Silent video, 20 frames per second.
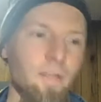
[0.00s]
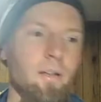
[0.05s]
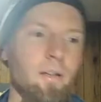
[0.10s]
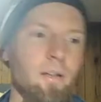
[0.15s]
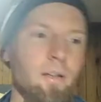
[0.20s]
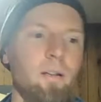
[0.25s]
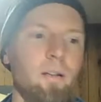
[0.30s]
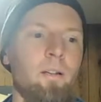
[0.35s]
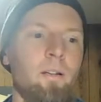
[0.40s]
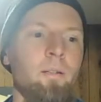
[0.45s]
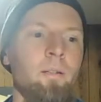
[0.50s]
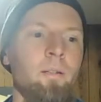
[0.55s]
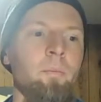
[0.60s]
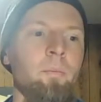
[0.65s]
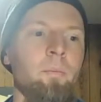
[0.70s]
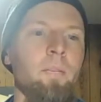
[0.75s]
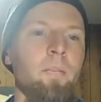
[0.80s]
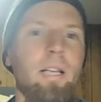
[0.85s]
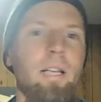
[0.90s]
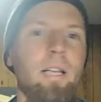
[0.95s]

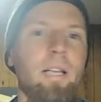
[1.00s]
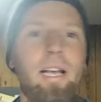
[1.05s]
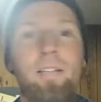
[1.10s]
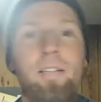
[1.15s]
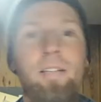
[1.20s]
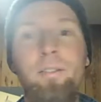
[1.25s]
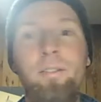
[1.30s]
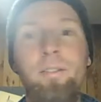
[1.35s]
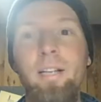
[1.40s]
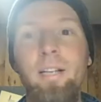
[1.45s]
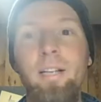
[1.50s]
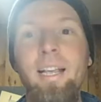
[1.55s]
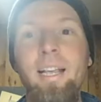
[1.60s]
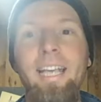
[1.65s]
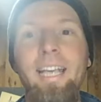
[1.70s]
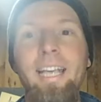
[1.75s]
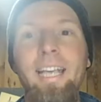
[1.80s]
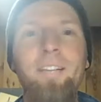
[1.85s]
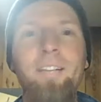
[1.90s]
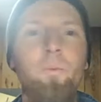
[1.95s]
And
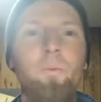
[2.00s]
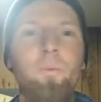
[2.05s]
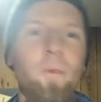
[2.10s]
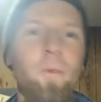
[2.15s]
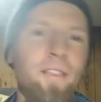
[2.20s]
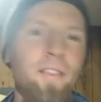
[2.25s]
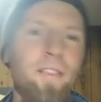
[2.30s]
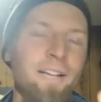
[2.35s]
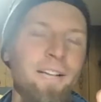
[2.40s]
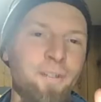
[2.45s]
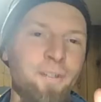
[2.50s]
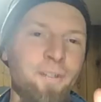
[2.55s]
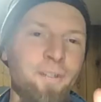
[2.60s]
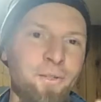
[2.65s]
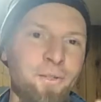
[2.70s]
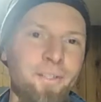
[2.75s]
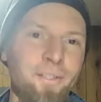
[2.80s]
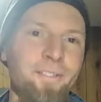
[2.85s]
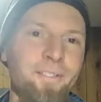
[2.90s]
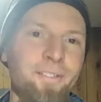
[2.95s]
what that
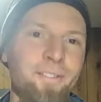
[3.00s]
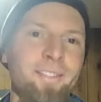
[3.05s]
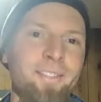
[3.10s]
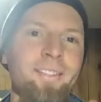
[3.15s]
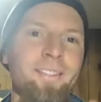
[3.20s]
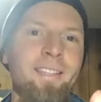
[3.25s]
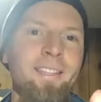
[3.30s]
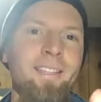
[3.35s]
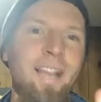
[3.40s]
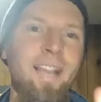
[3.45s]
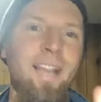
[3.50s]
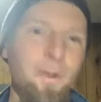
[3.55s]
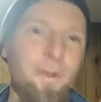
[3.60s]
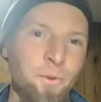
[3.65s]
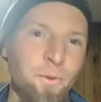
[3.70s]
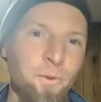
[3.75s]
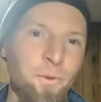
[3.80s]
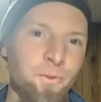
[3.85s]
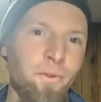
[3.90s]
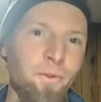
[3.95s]
does is it
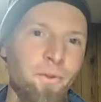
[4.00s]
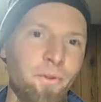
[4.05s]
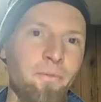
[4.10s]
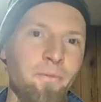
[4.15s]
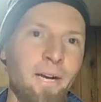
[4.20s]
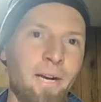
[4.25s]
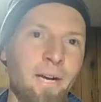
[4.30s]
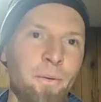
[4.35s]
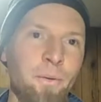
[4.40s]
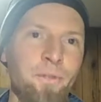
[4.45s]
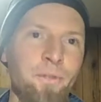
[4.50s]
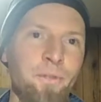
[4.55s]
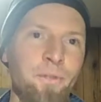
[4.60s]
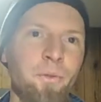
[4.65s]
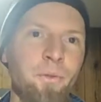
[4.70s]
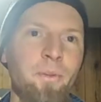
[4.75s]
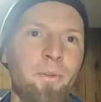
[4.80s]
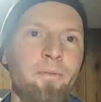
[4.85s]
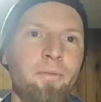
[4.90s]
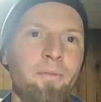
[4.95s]
allows the virus
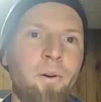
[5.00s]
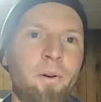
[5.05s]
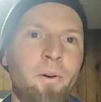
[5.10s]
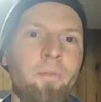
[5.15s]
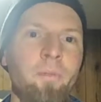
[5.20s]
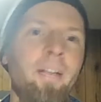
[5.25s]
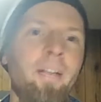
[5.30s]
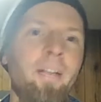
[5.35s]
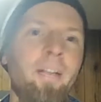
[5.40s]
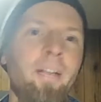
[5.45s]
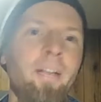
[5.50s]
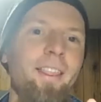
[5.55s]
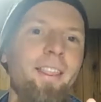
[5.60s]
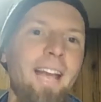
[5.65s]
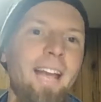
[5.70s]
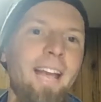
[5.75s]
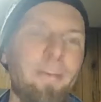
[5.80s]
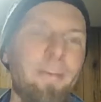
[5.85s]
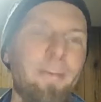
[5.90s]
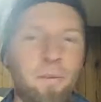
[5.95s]
to evolve
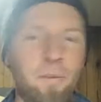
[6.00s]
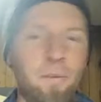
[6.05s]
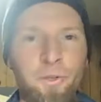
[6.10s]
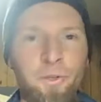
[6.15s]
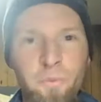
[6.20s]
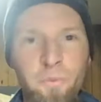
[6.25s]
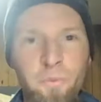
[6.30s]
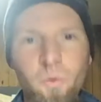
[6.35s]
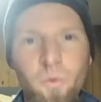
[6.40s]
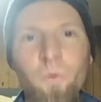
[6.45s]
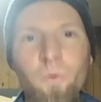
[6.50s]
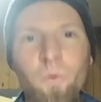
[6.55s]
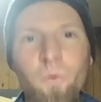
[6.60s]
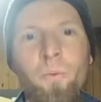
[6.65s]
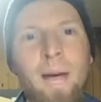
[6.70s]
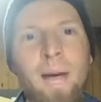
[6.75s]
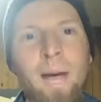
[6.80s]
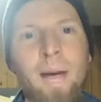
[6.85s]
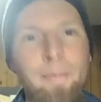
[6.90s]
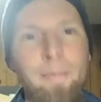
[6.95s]
that much more
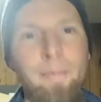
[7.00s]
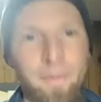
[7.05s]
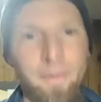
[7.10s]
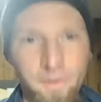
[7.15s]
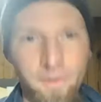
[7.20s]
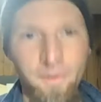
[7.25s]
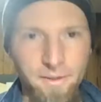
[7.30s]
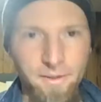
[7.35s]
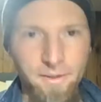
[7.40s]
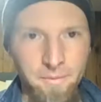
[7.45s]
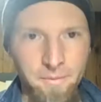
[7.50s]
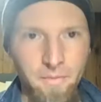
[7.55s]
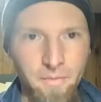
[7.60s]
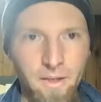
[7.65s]
rapidly.